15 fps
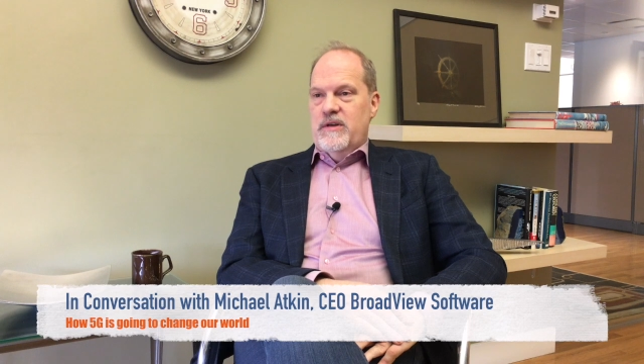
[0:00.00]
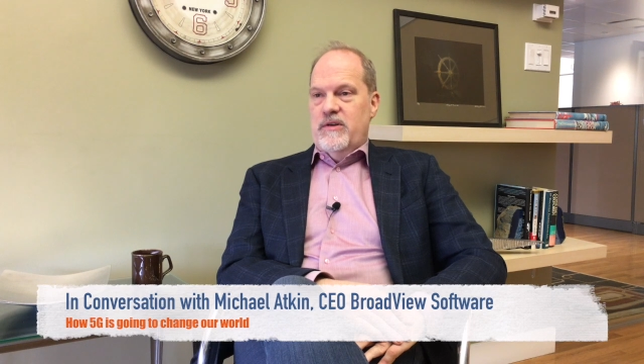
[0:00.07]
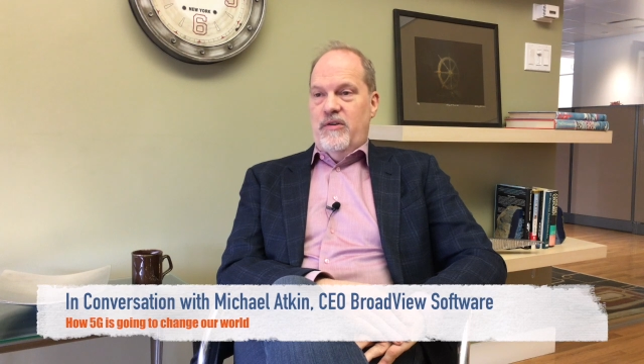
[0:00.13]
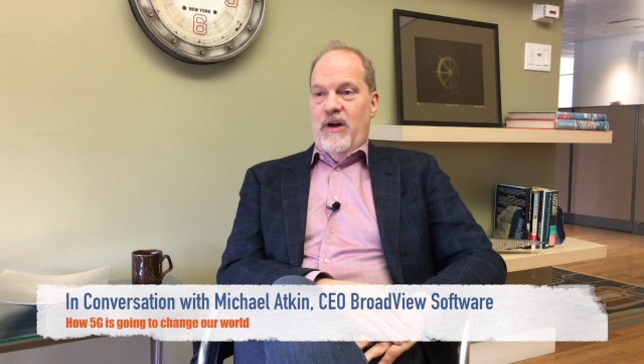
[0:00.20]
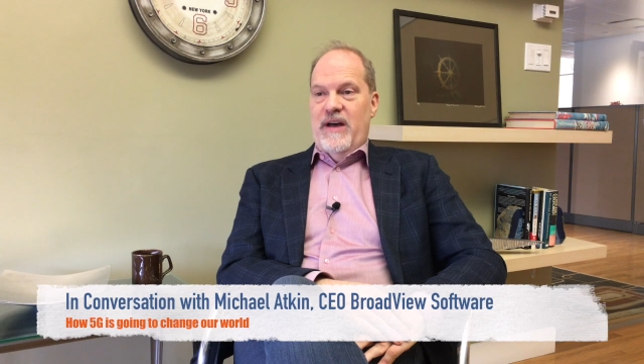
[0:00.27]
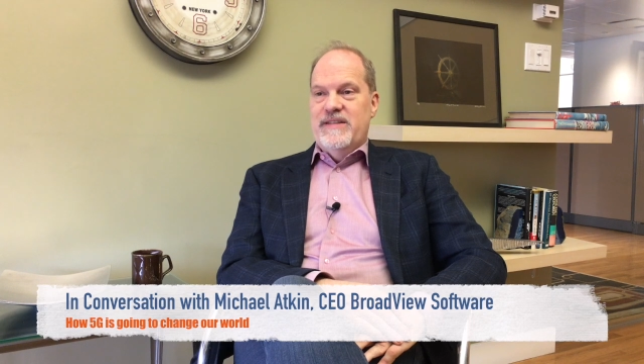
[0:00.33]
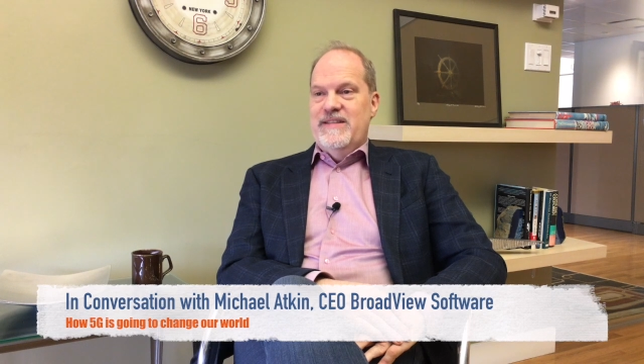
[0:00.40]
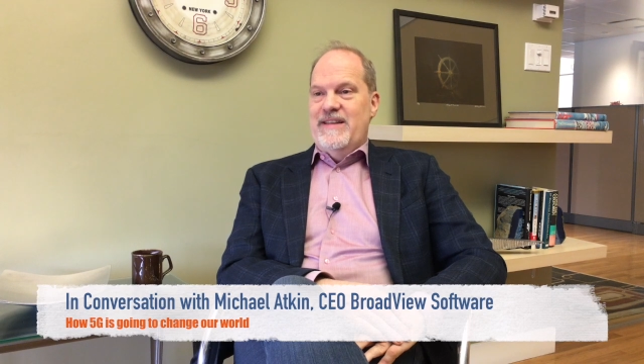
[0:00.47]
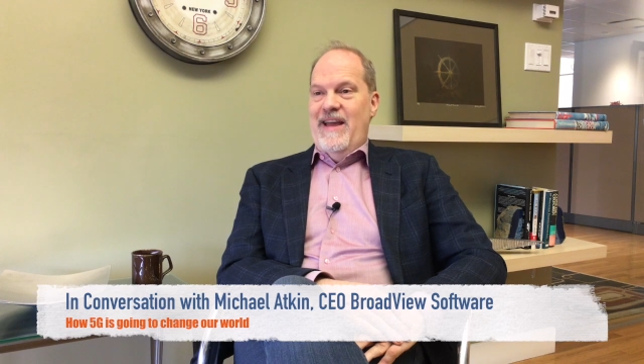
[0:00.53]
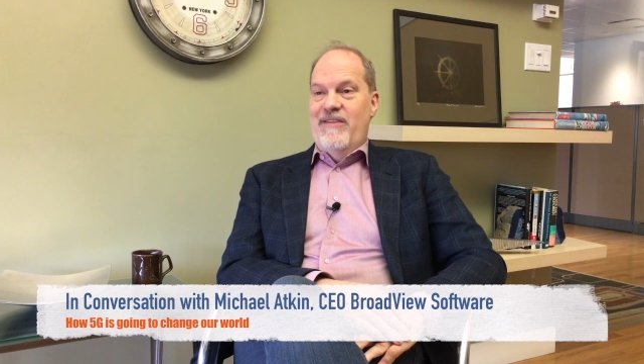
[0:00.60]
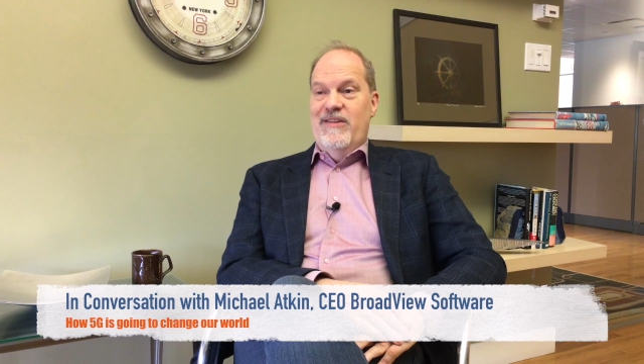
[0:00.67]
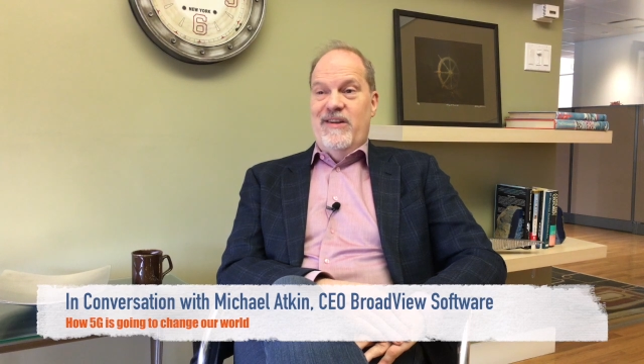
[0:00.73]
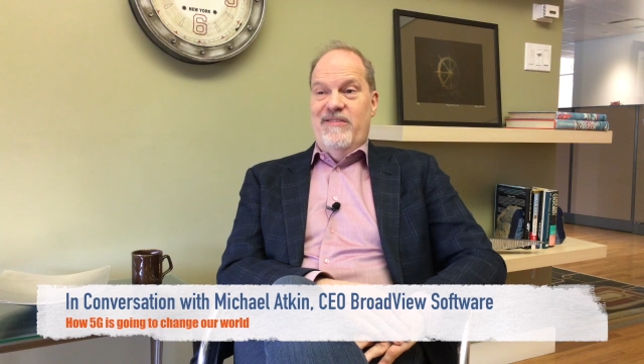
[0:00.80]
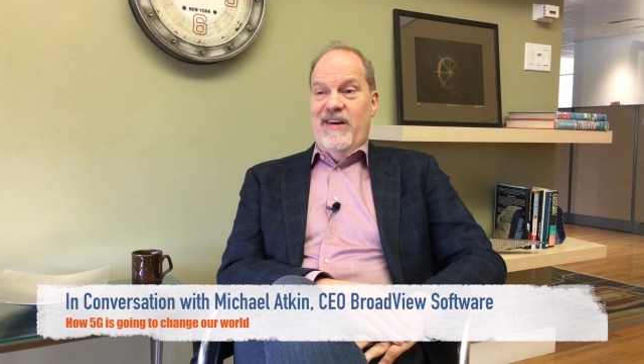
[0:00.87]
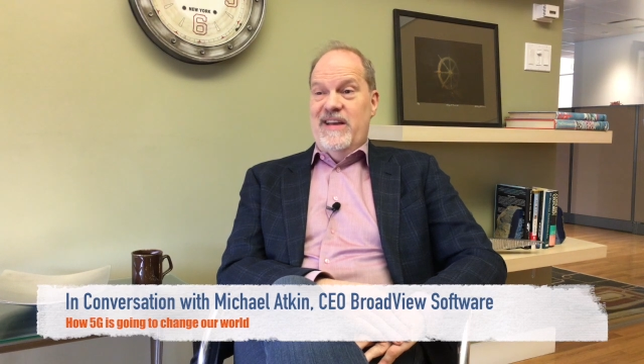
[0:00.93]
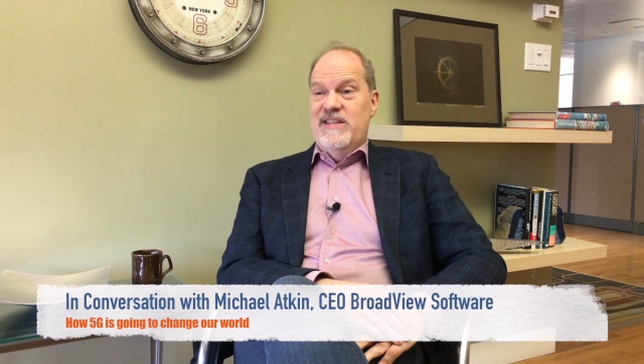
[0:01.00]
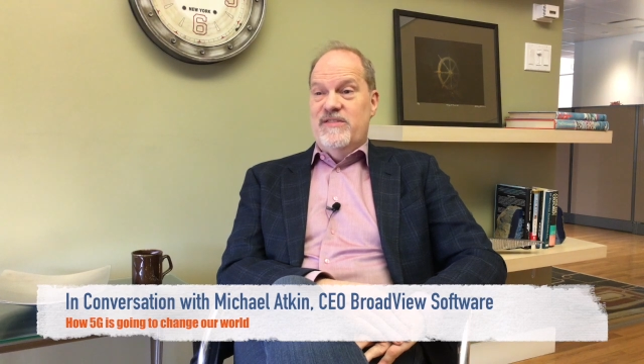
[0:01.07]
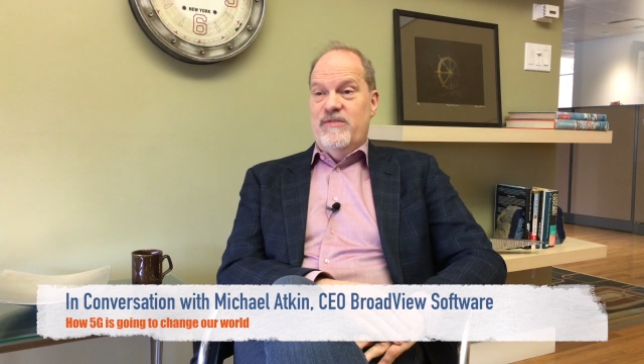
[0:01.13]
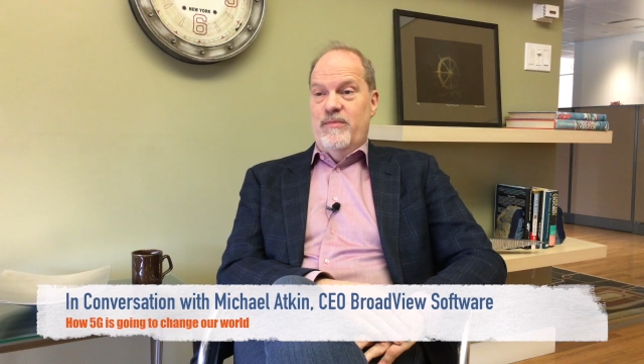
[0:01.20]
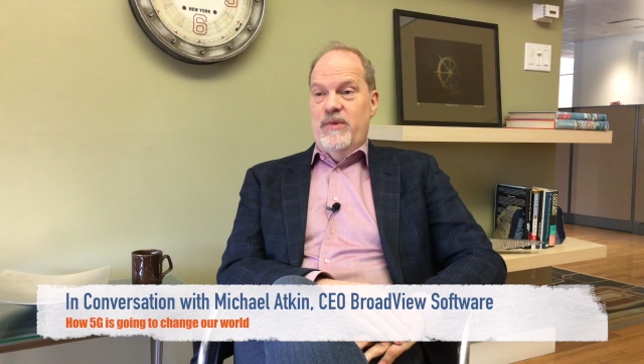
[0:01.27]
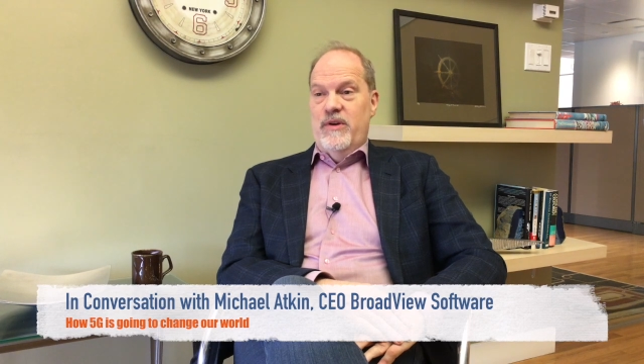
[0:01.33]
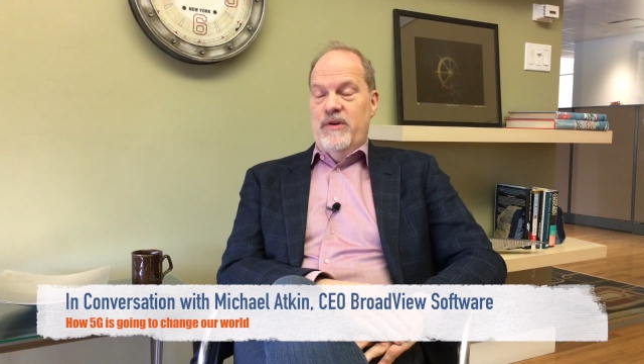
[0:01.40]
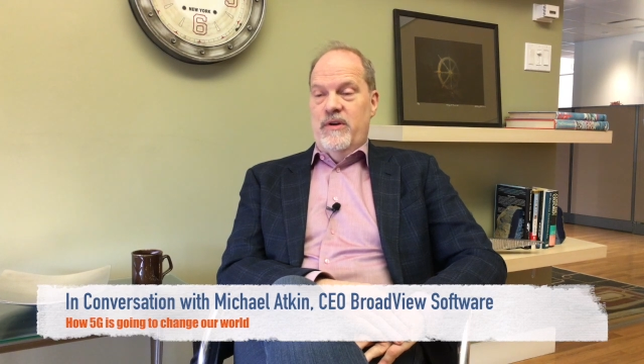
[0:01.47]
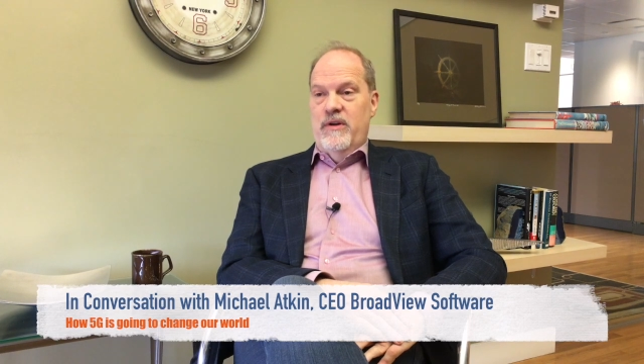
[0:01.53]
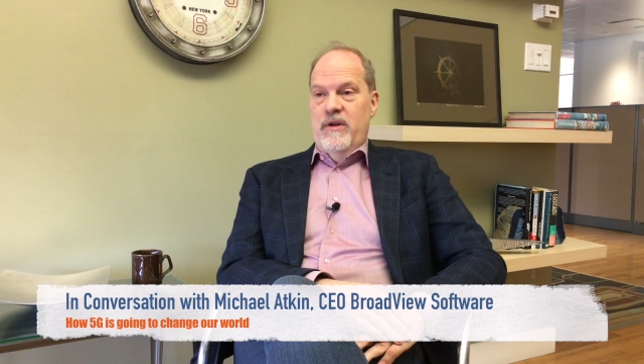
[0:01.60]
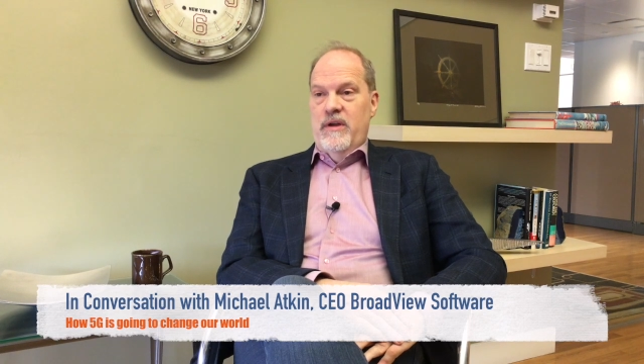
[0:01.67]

across every device, from your